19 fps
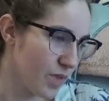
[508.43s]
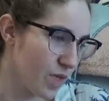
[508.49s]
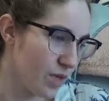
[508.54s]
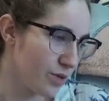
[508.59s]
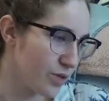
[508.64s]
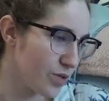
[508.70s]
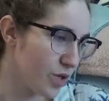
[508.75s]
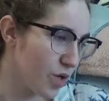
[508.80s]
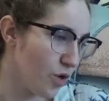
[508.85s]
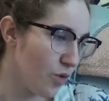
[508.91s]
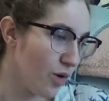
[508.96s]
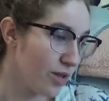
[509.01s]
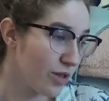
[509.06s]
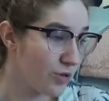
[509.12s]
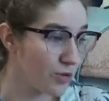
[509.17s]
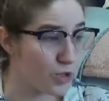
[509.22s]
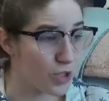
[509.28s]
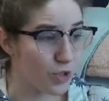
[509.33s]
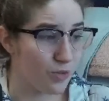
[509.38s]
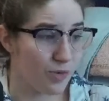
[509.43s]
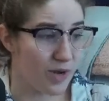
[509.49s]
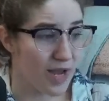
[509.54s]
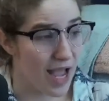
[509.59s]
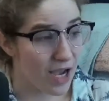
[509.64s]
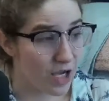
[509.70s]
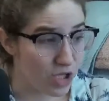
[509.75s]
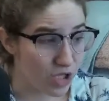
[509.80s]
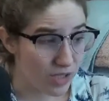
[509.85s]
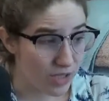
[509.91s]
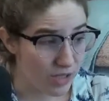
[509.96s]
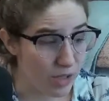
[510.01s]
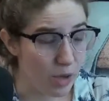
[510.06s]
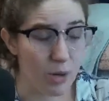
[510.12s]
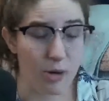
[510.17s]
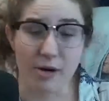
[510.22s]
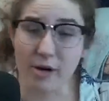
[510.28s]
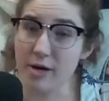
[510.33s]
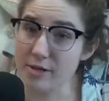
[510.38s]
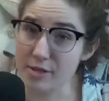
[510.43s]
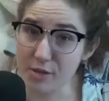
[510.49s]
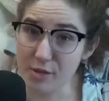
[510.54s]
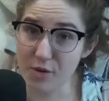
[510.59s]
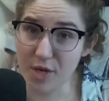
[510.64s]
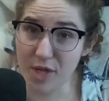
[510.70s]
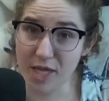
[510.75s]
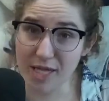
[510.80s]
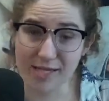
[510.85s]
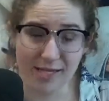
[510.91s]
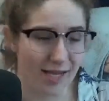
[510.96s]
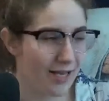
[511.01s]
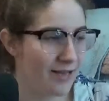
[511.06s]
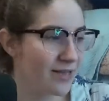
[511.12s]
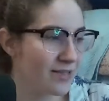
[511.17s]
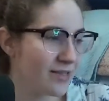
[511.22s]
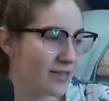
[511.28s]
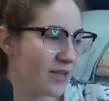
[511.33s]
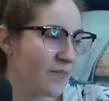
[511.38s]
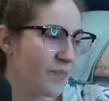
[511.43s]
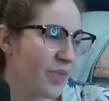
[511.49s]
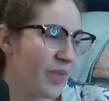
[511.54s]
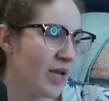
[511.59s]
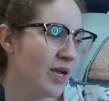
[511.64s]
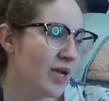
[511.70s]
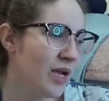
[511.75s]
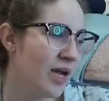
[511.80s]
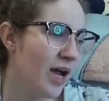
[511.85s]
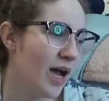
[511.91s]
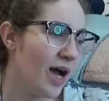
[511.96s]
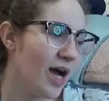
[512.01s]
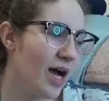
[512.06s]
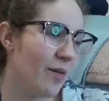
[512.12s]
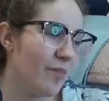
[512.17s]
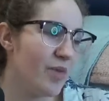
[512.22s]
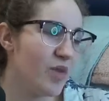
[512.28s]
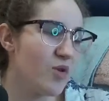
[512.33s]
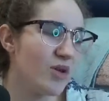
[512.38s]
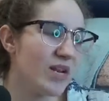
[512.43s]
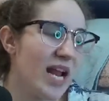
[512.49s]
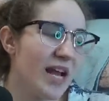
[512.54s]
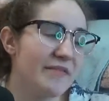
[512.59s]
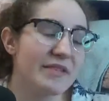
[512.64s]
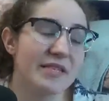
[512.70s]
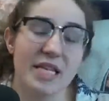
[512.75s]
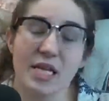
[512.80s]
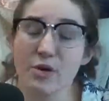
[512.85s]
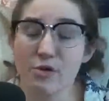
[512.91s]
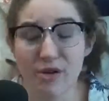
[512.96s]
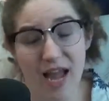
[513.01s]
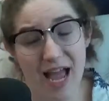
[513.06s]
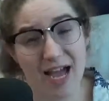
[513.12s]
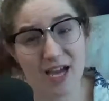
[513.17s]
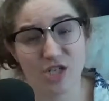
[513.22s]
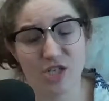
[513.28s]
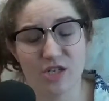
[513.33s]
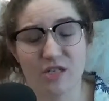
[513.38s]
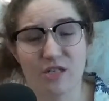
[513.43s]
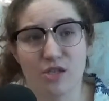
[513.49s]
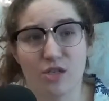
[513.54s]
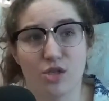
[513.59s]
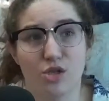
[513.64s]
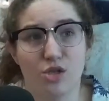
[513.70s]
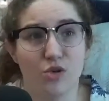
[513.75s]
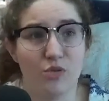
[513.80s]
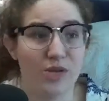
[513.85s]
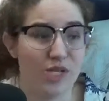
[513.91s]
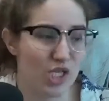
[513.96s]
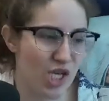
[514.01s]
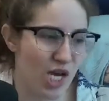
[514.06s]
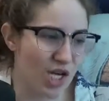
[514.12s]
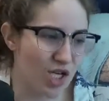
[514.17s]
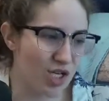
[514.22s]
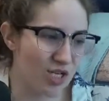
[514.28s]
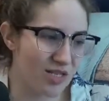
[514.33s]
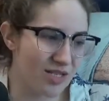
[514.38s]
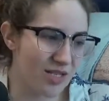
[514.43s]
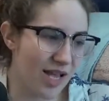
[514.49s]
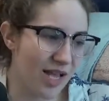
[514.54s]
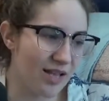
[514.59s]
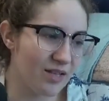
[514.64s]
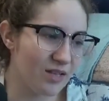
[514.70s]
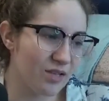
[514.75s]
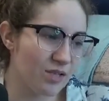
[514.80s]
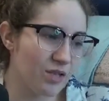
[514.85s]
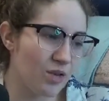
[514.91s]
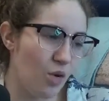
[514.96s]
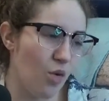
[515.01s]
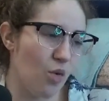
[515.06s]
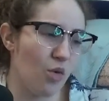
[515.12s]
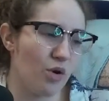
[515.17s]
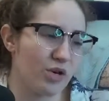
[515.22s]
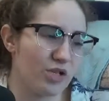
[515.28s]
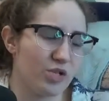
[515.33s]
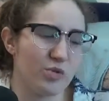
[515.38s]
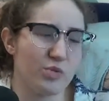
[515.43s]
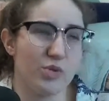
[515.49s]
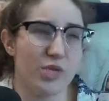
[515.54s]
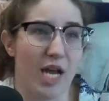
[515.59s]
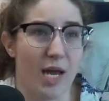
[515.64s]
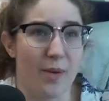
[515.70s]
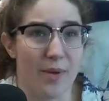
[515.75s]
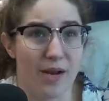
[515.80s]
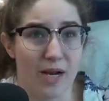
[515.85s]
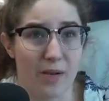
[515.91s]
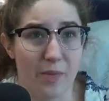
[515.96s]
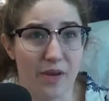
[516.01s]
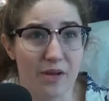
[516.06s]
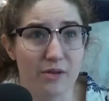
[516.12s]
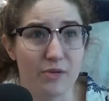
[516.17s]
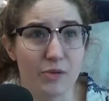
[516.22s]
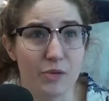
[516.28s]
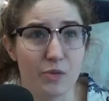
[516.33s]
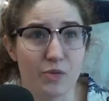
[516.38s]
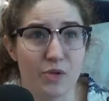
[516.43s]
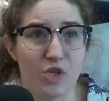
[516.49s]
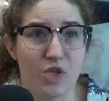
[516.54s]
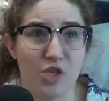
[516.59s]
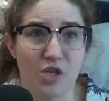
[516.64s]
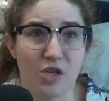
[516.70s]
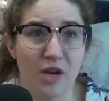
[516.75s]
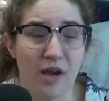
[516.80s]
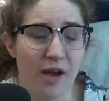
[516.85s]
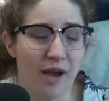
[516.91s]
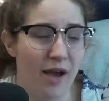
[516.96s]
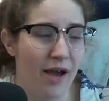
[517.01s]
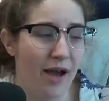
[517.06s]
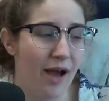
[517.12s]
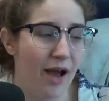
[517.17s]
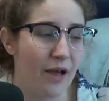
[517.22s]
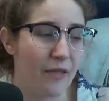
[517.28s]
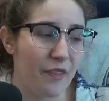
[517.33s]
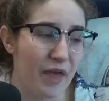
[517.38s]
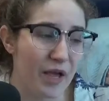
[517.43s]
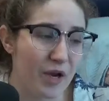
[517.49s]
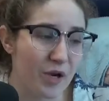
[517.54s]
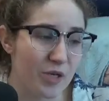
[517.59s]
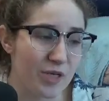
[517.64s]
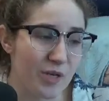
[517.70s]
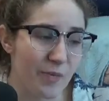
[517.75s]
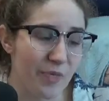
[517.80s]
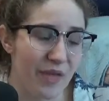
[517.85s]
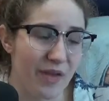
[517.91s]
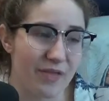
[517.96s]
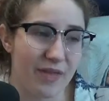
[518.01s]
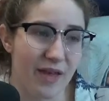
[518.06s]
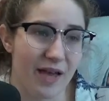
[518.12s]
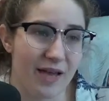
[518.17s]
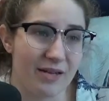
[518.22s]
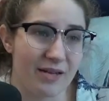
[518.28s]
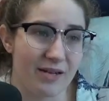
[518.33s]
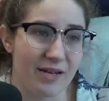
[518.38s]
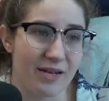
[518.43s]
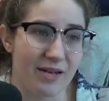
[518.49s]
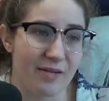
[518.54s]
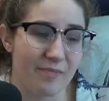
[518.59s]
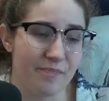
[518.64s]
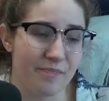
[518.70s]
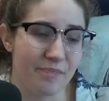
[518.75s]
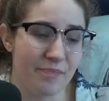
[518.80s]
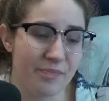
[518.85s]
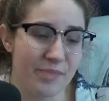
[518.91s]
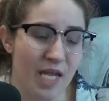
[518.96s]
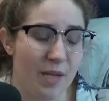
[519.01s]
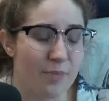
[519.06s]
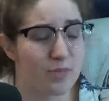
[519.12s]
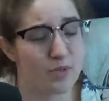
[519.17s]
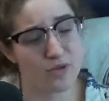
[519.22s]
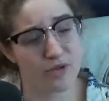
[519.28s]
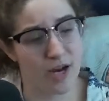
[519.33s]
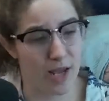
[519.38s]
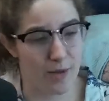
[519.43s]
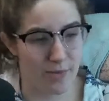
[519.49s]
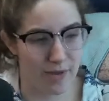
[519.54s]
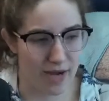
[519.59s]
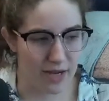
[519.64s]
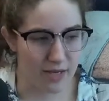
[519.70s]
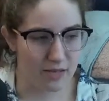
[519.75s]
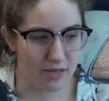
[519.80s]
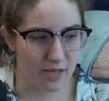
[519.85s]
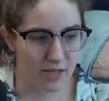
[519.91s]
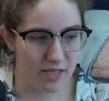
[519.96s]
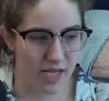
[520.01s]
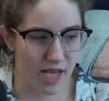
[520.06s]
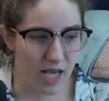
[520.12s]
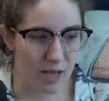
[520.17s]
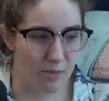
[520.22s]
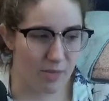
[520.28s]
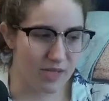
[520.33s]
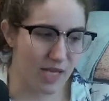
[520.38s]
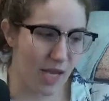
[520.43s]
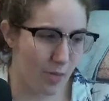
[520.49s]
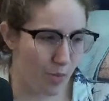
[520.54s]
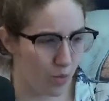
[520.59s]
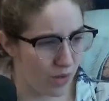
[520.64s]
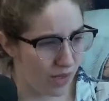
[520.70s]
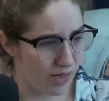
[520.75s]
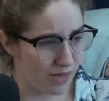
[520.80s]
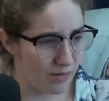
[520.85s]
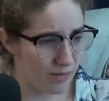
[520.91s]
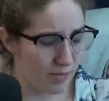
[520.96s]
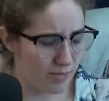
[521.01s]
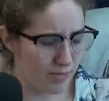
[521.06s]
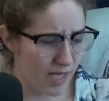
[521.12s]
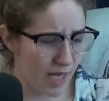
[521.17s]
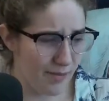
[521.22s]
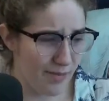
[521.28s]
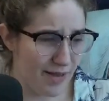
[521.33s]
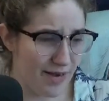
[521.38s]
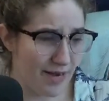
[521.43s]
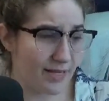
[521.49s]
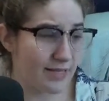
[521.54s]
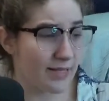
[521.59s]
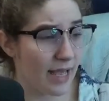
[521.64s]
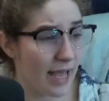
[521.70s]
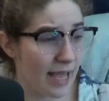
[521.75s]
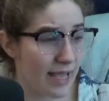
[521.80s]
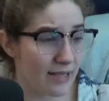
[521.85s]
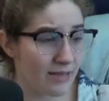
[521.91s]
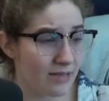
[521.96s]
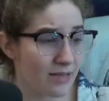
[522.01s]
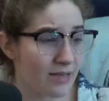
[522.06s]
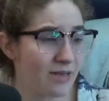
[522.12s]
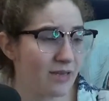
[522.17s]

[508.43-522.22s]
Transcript: So allergic reactions are also on this list. You can have skin reactions to injection sites or to diabetic pills, which I think are something that type 2 diabetics can take, but type 1 diabetics can't.